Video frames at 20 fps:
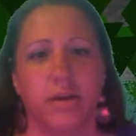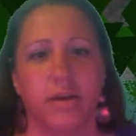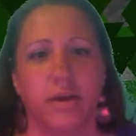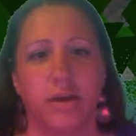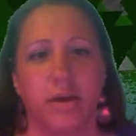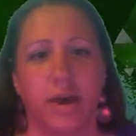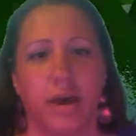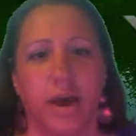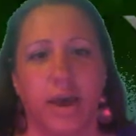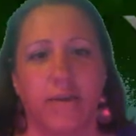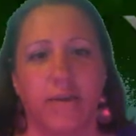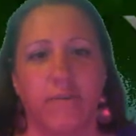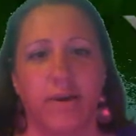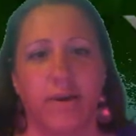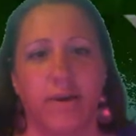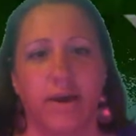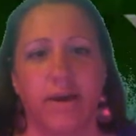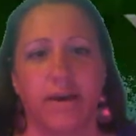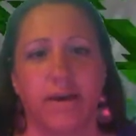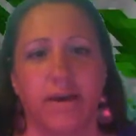I have
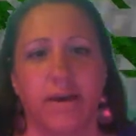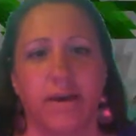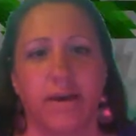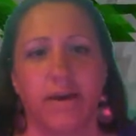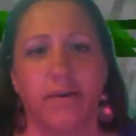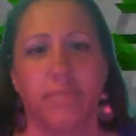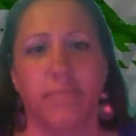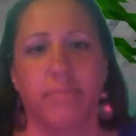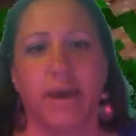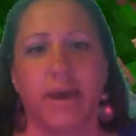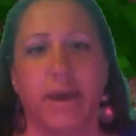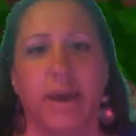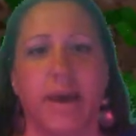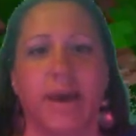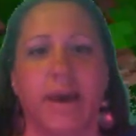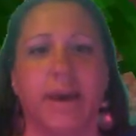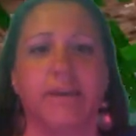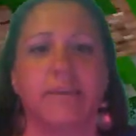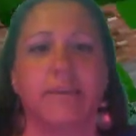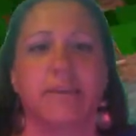a
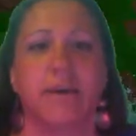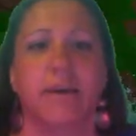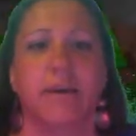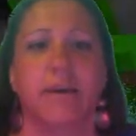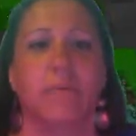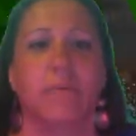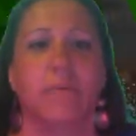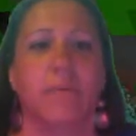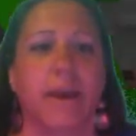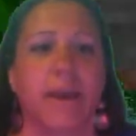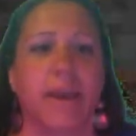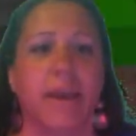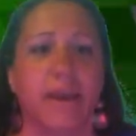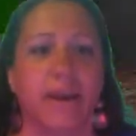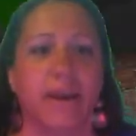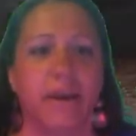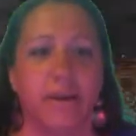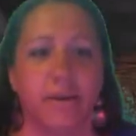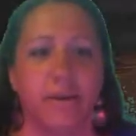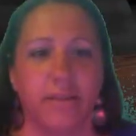pickaxe right
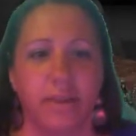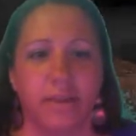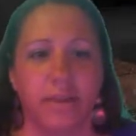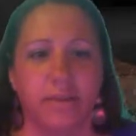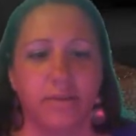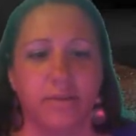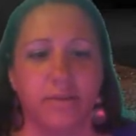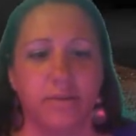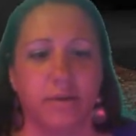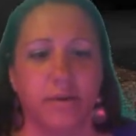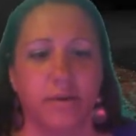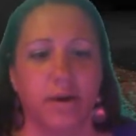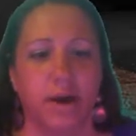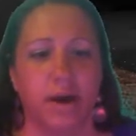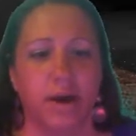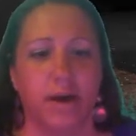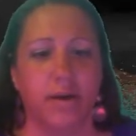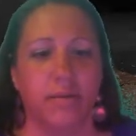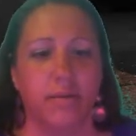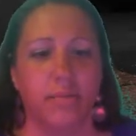here. This is
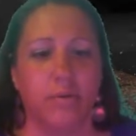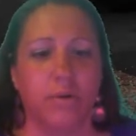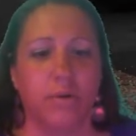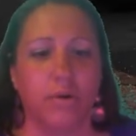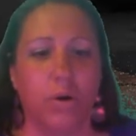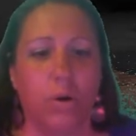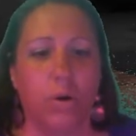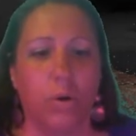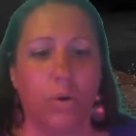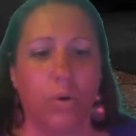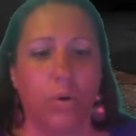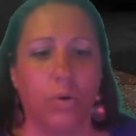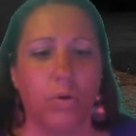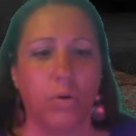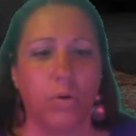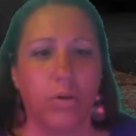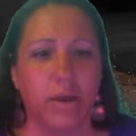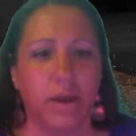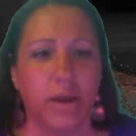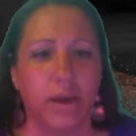
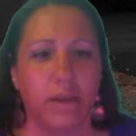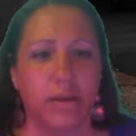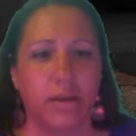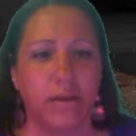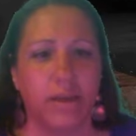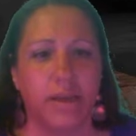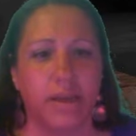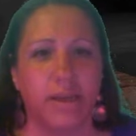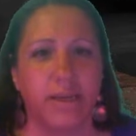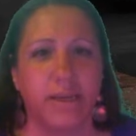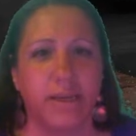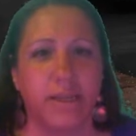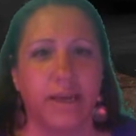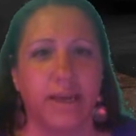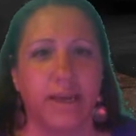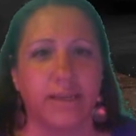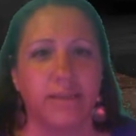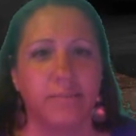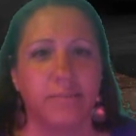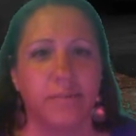coal, and you need to
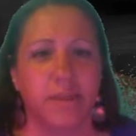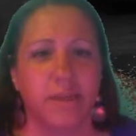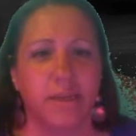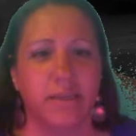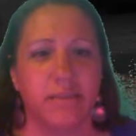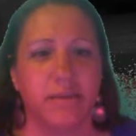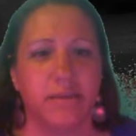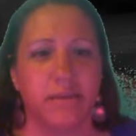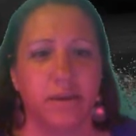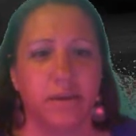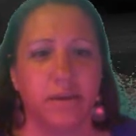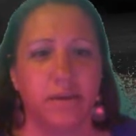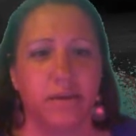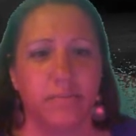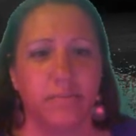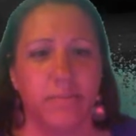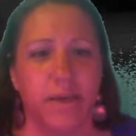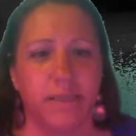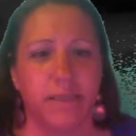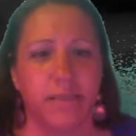collect some of this so that you can
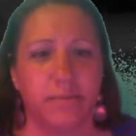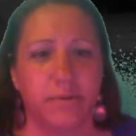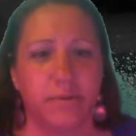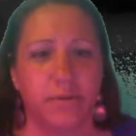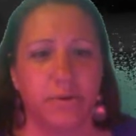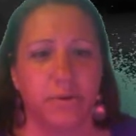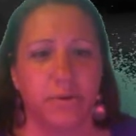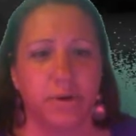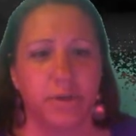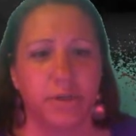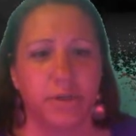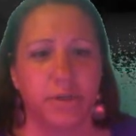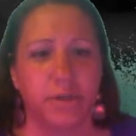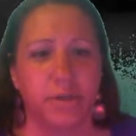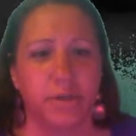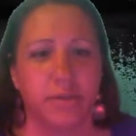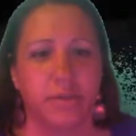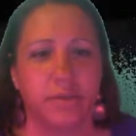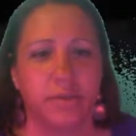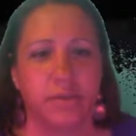make some
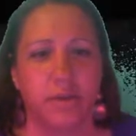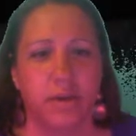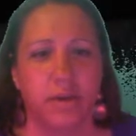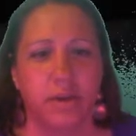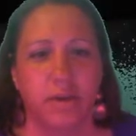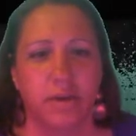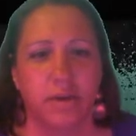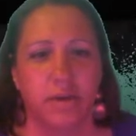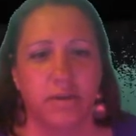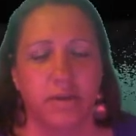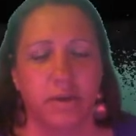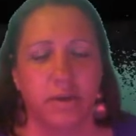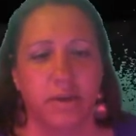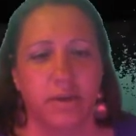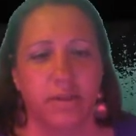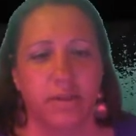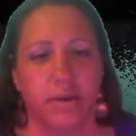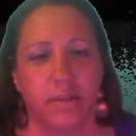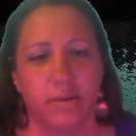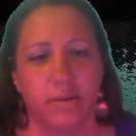torches,
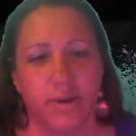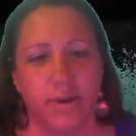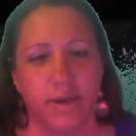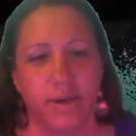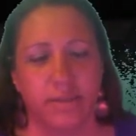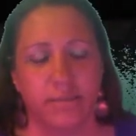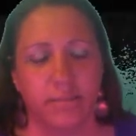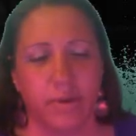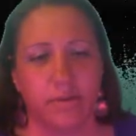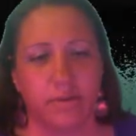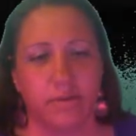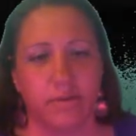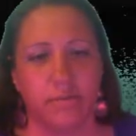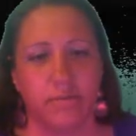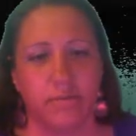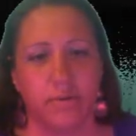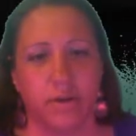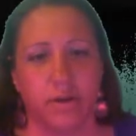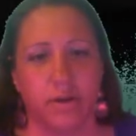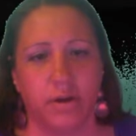and otherwise it makes it
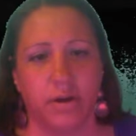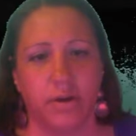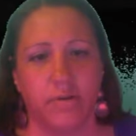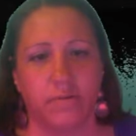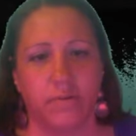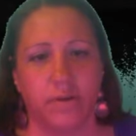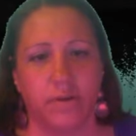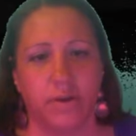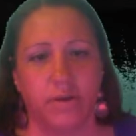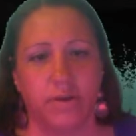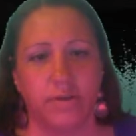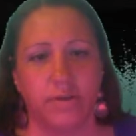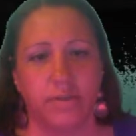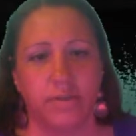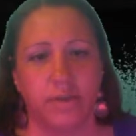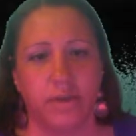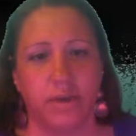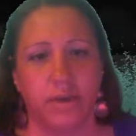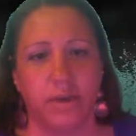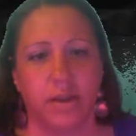really hard for you to
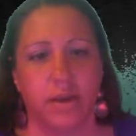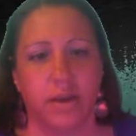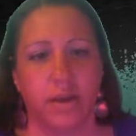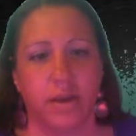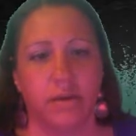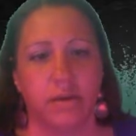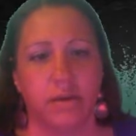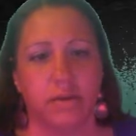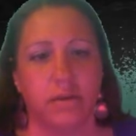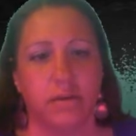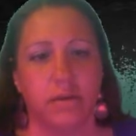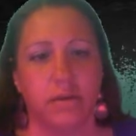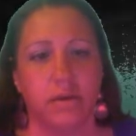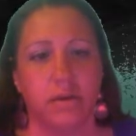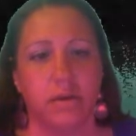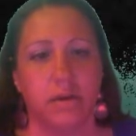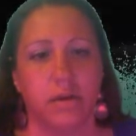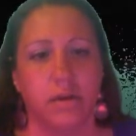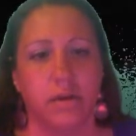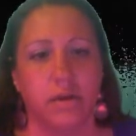see at night.
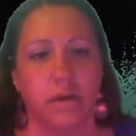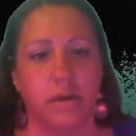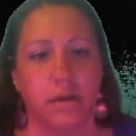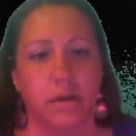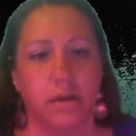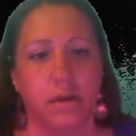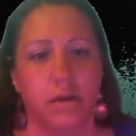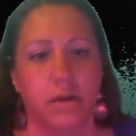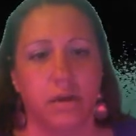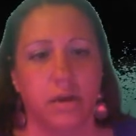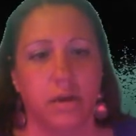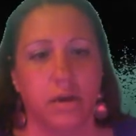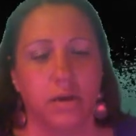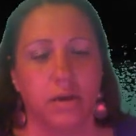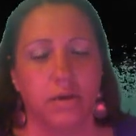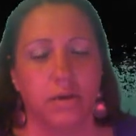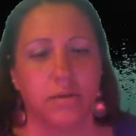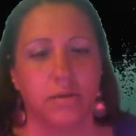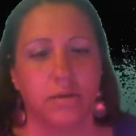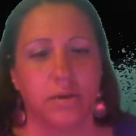
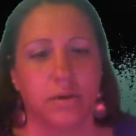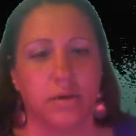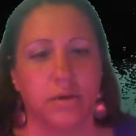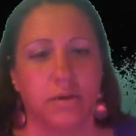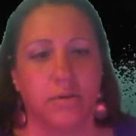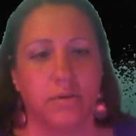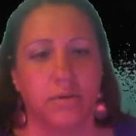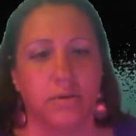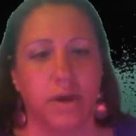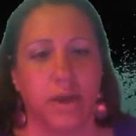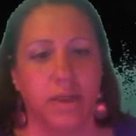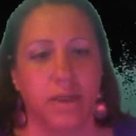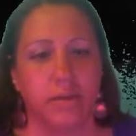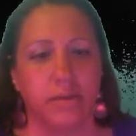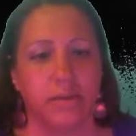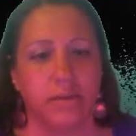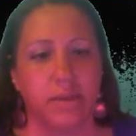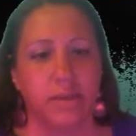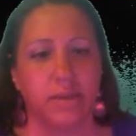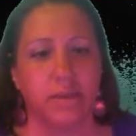So, and you'll
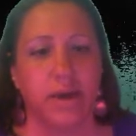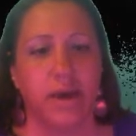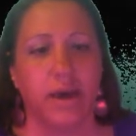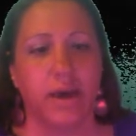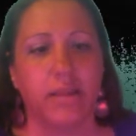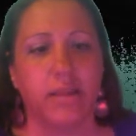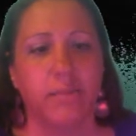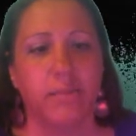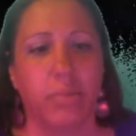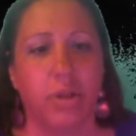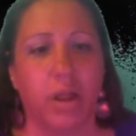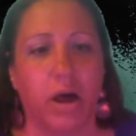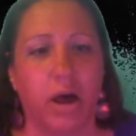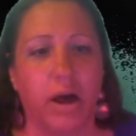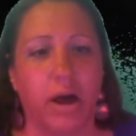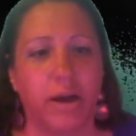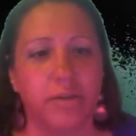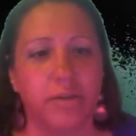see that the blocks